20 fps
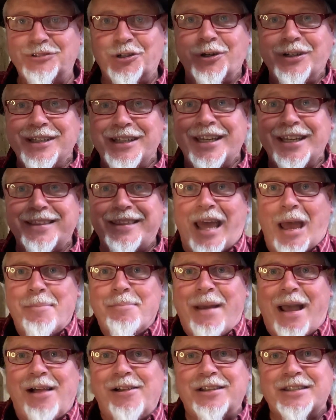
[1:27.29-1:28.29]
get
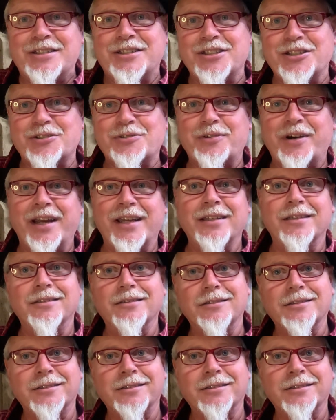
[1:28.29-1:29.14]
that balance just right.